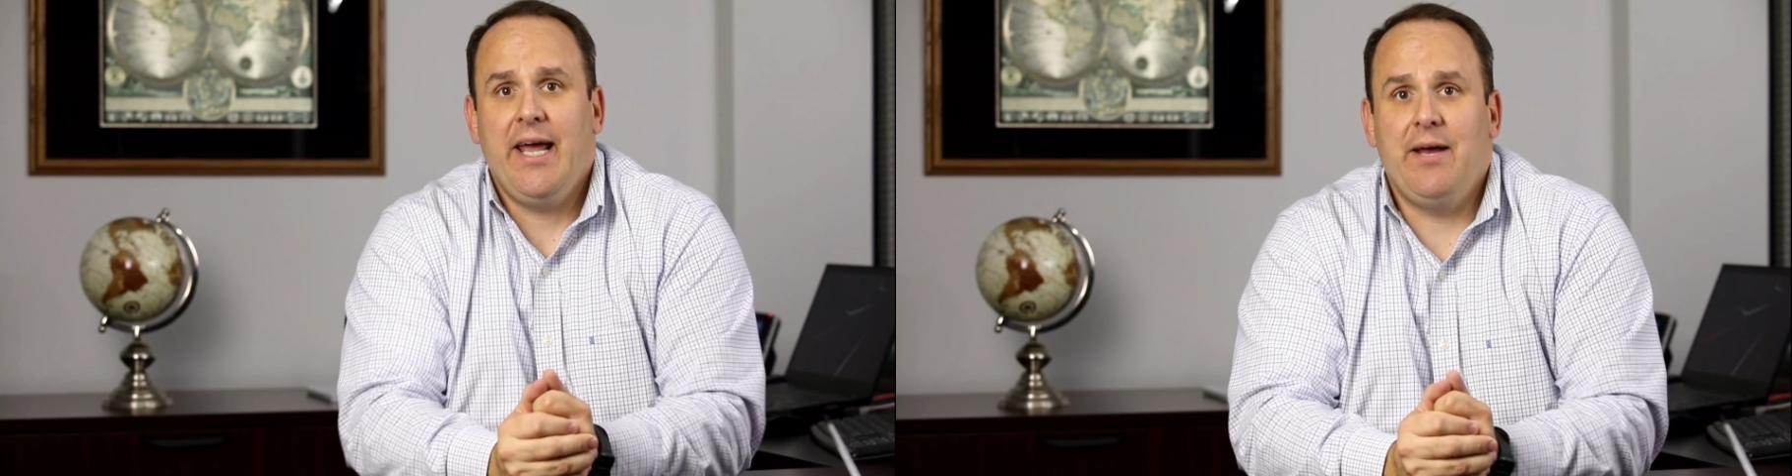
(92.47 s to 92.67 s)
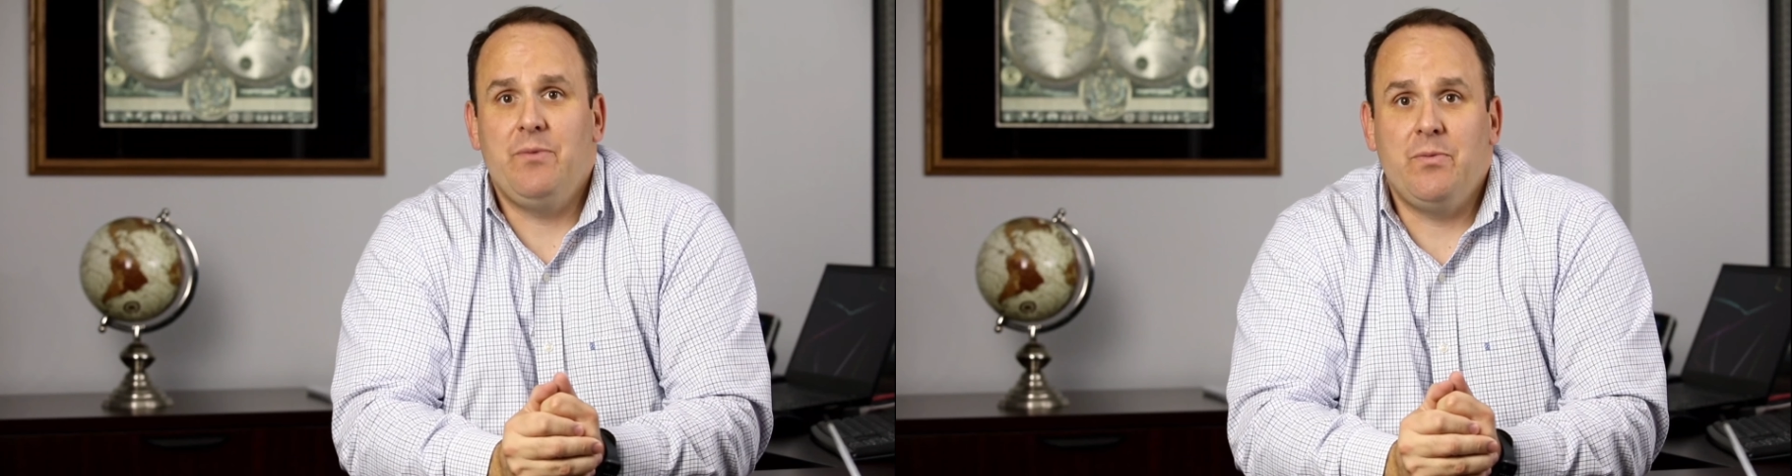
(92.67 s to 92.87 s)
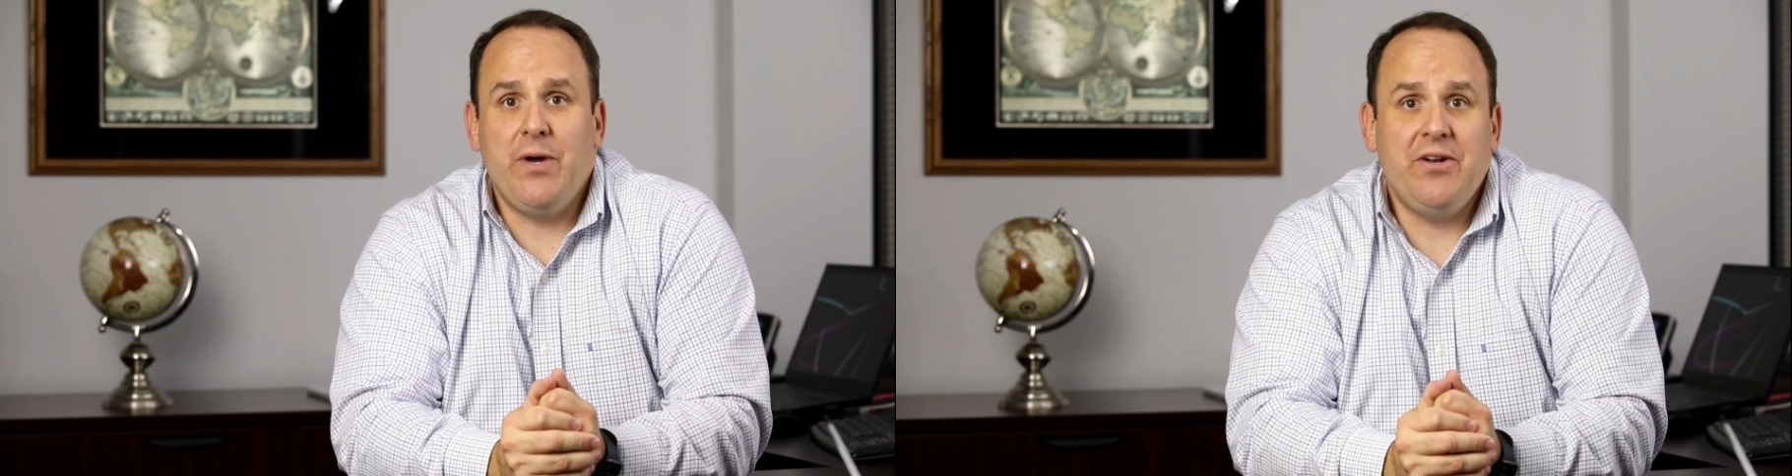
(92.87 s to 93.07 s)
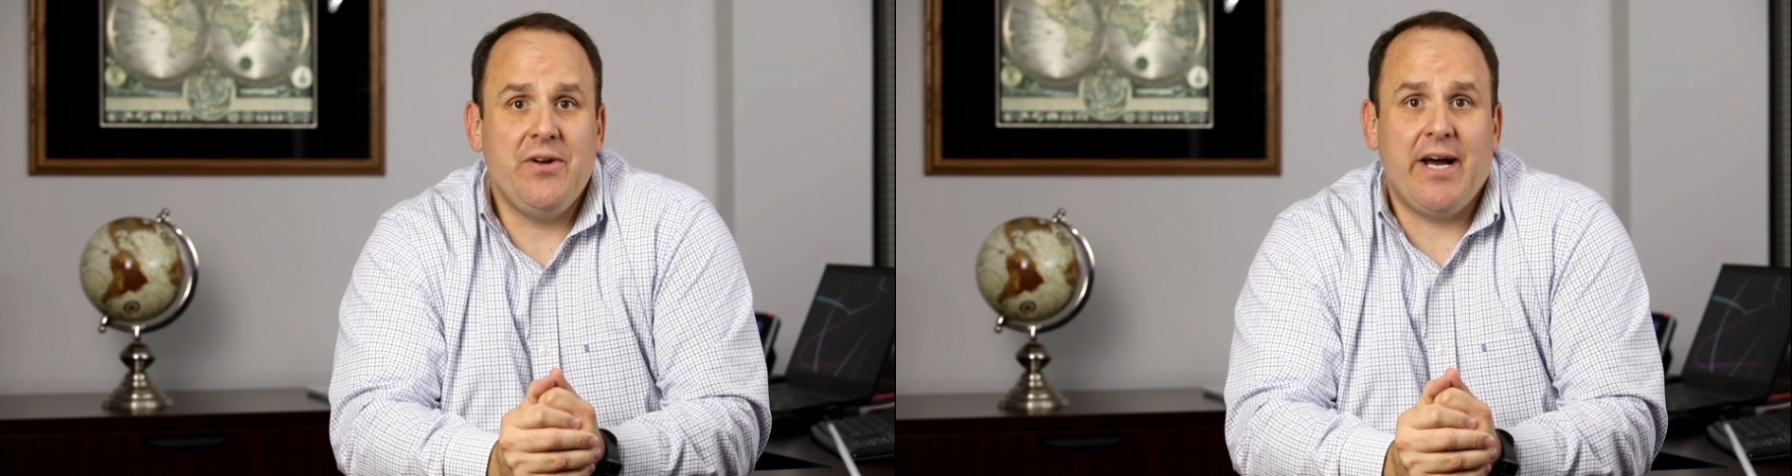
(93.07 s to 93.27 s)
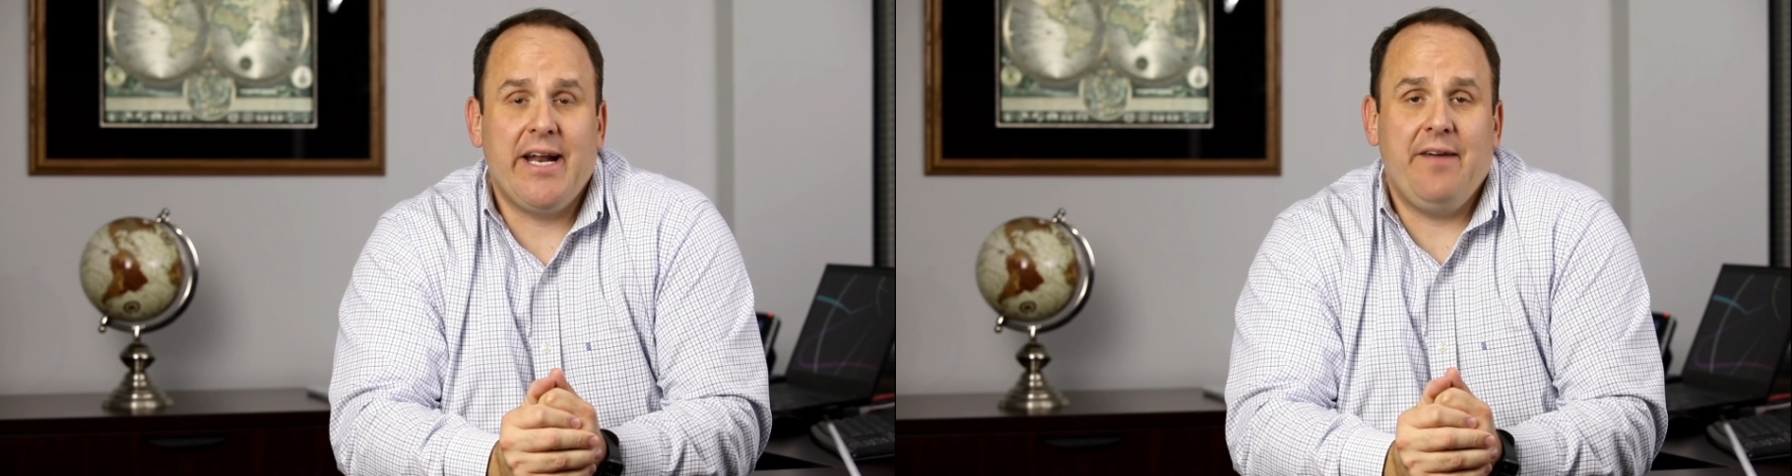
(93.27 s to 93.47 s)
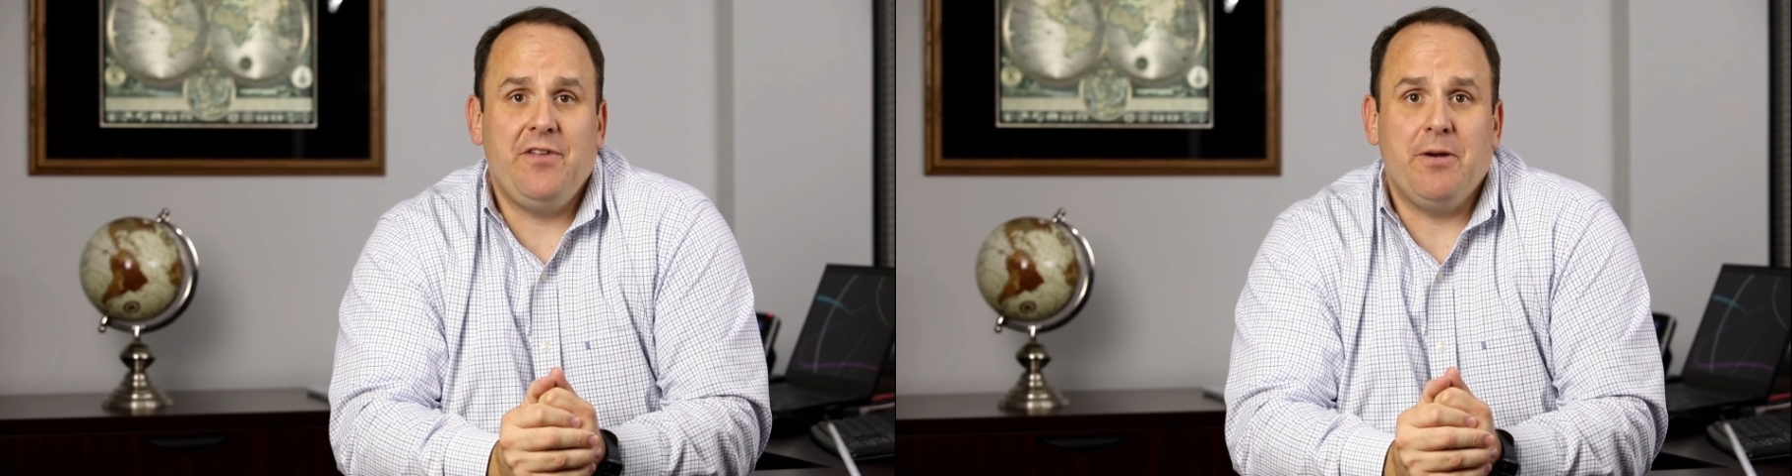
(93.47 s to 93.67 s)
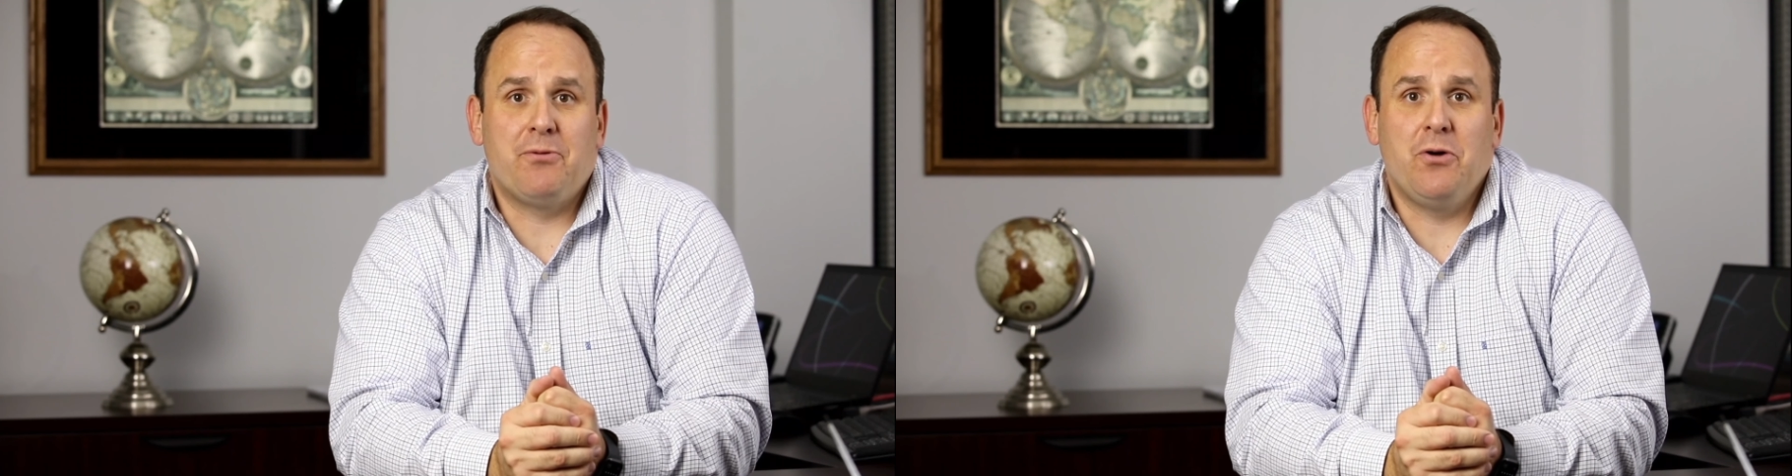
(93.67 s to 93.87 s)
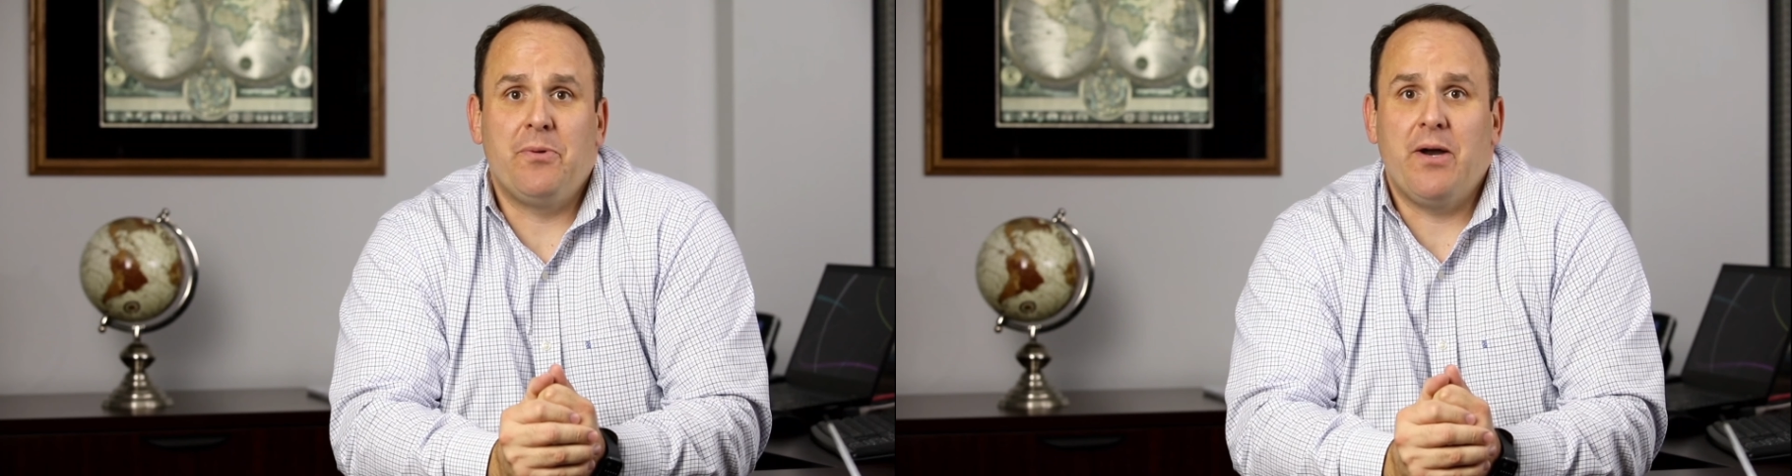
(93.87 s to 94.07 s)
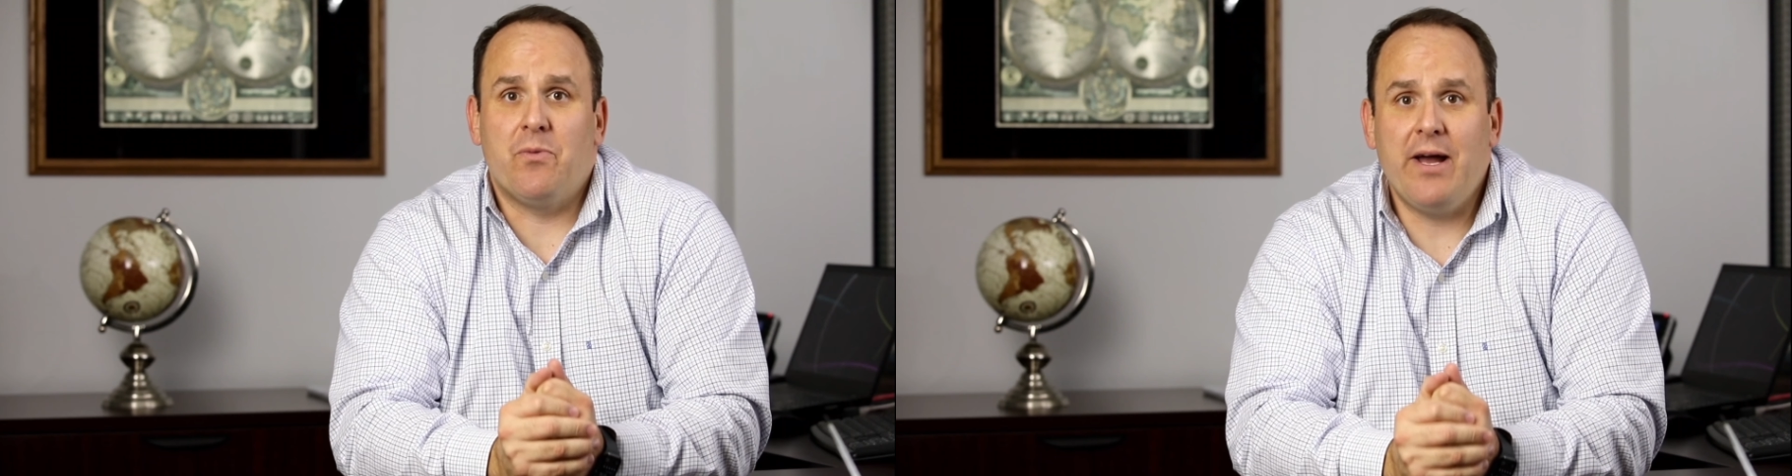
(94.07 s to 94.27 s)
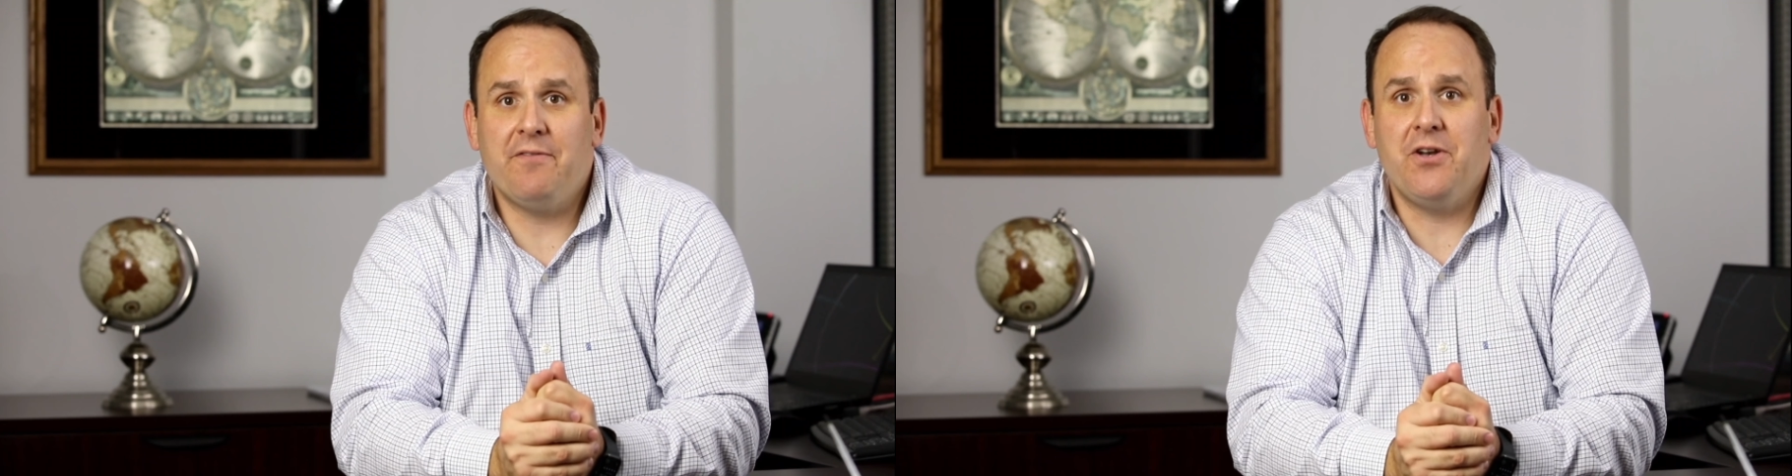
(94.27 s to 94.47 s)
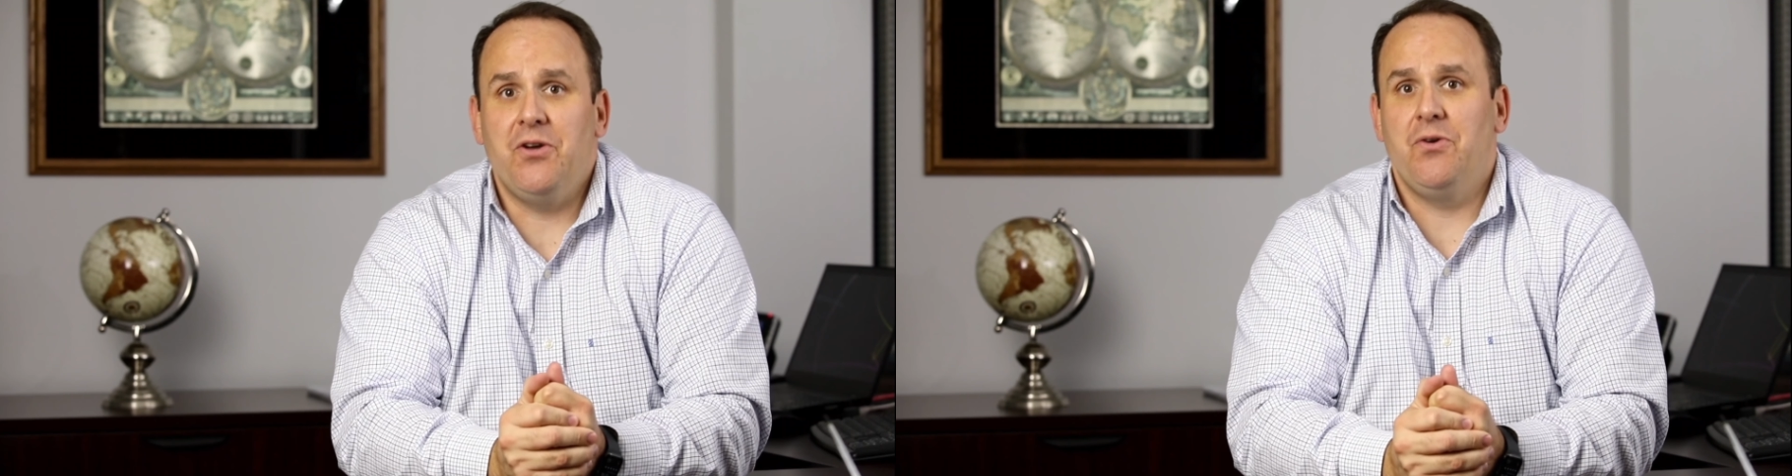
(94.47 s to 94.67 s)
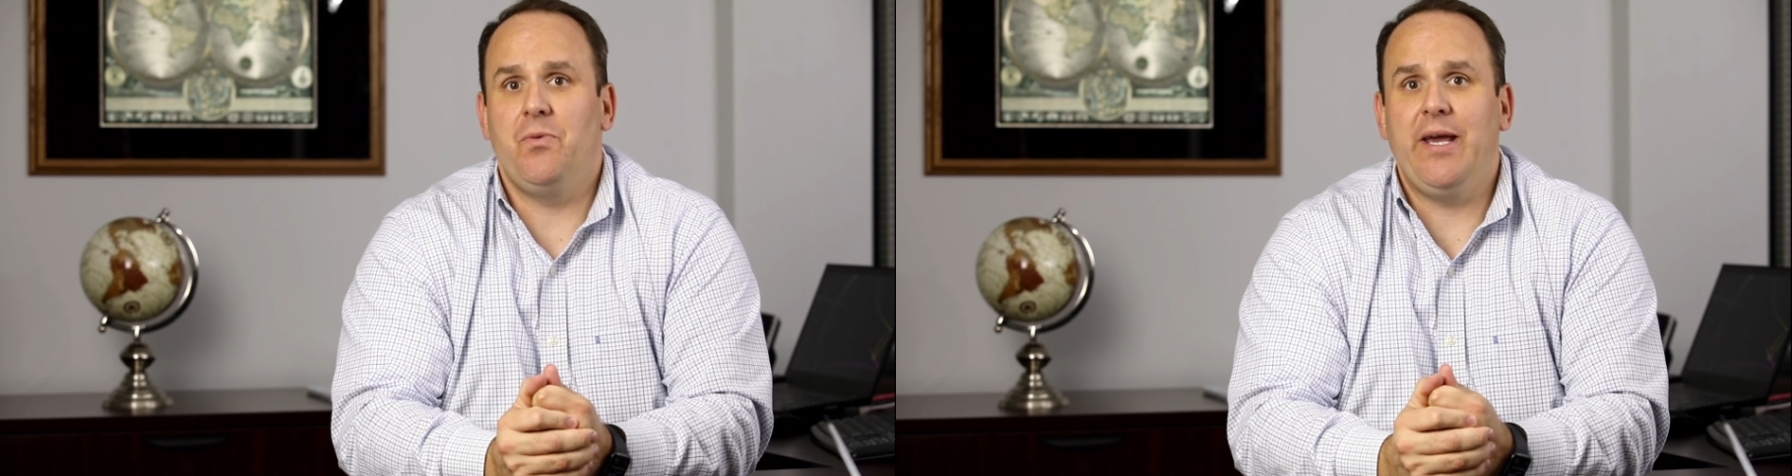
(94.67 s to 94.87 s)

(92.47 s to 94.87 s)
And when we do not have the appropriate revenue,